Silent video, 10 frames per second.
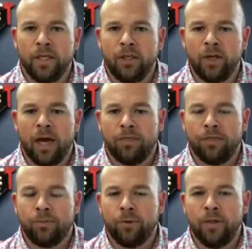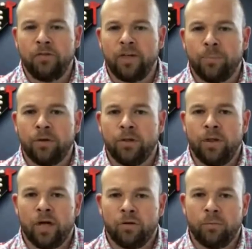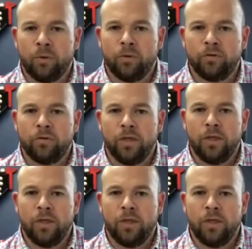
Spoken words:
you got 3 separate deductibles,